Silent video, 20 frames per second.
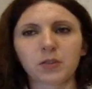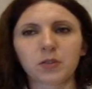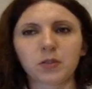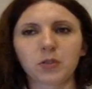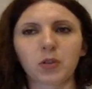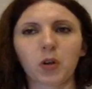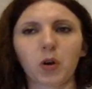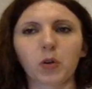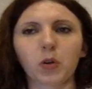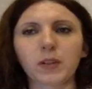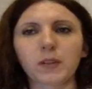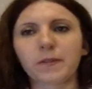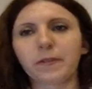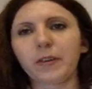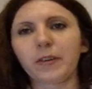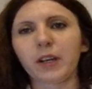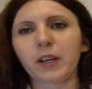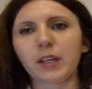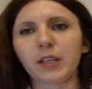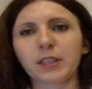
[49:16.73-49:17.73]
So if
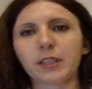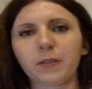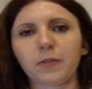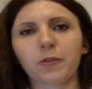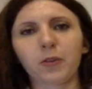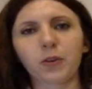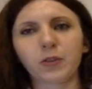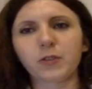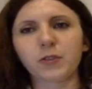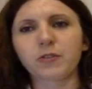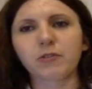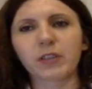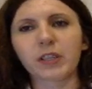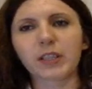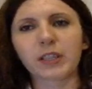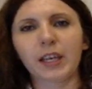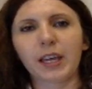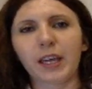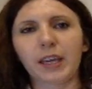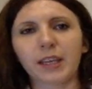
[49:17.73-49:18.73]
in the first 3
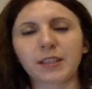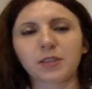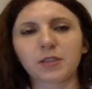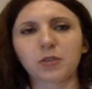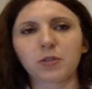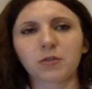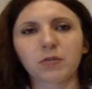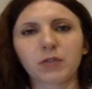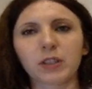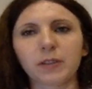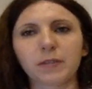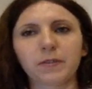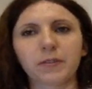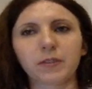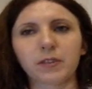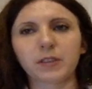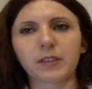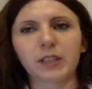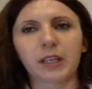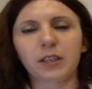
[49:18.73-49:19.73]
days you really
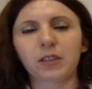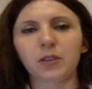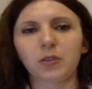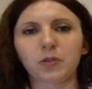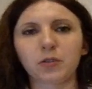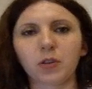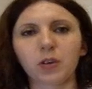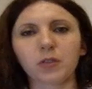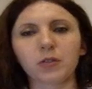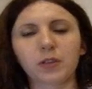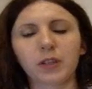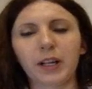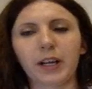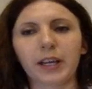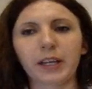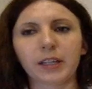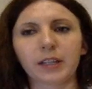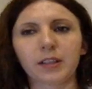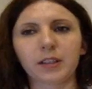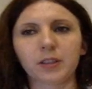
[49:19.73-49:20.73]
feel like you don't
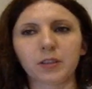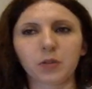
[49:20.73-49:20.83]
like,